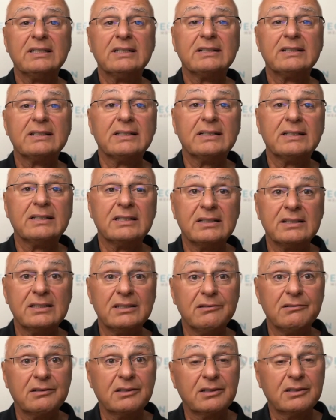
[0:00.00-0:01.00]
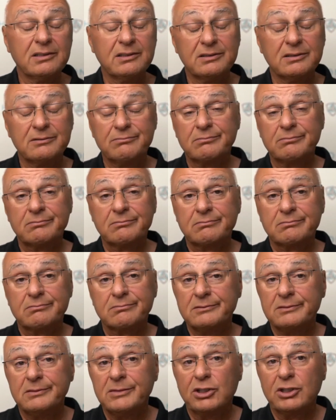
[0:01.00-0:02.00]
You
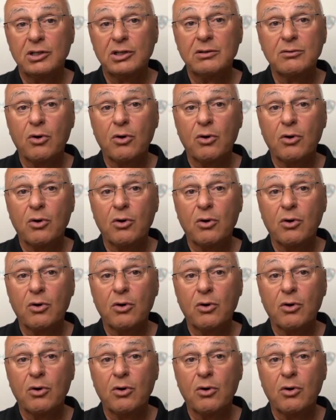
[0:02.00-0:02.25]
could